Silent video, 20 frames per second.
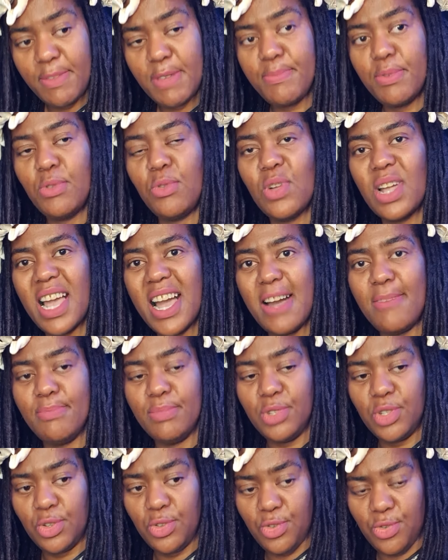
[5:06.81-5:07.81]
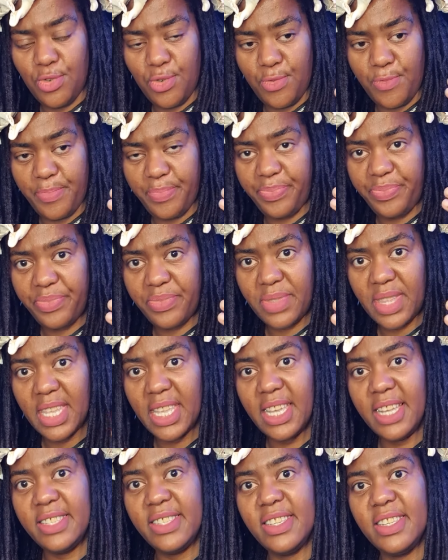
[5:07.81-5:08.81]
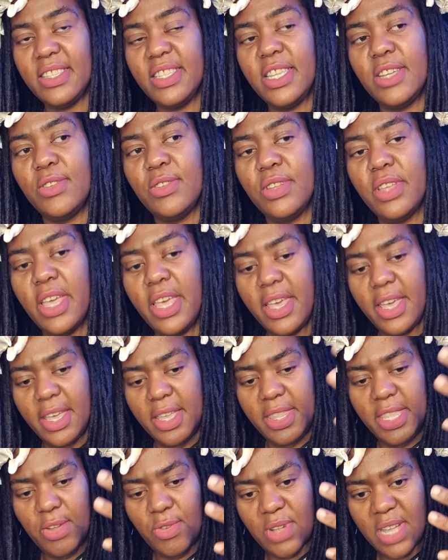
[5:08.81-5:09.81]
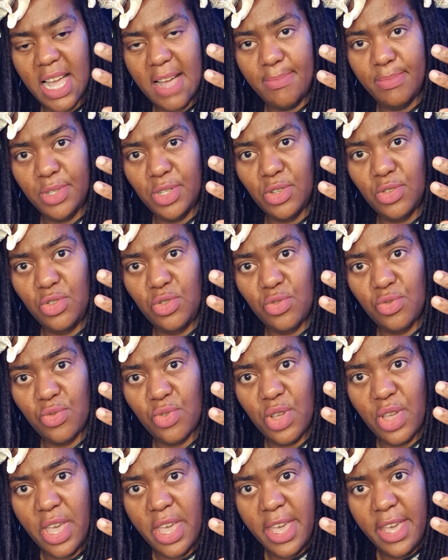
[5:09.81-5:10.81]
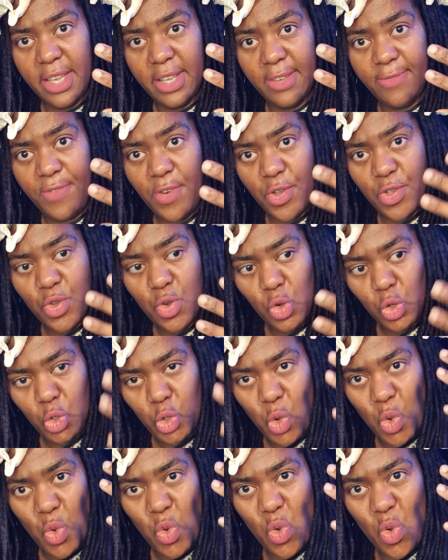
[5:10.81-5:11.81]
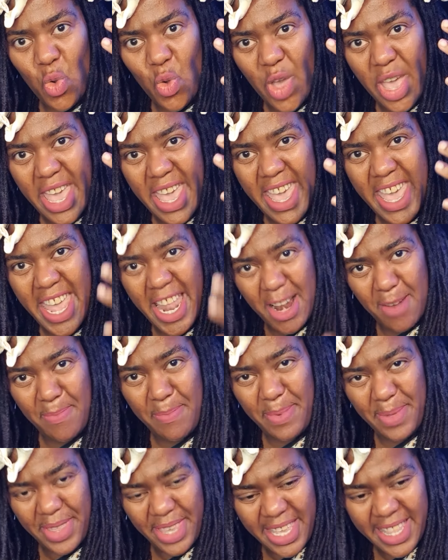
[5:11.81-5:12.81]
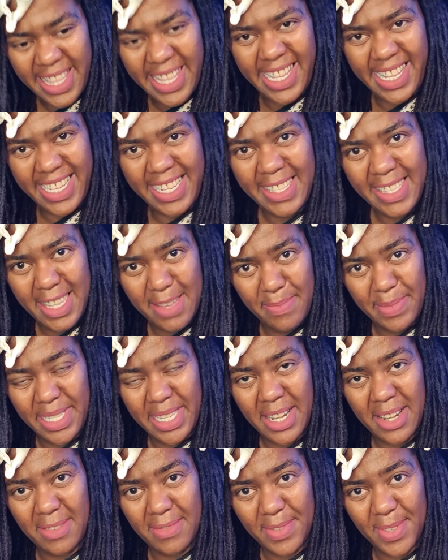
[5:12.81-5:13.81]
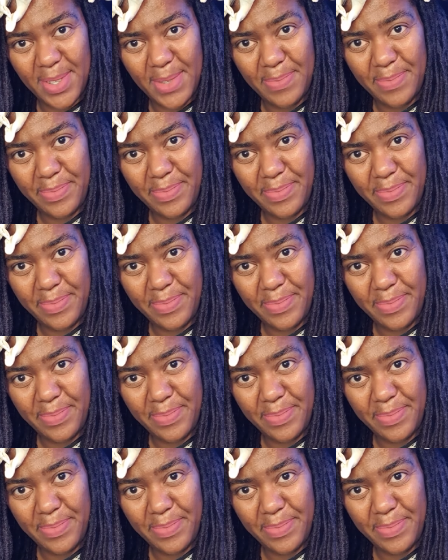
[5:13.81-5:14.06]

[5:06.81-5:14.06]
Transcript: People will come to you, as in they'll, they'll come to you for you to help them clean themselves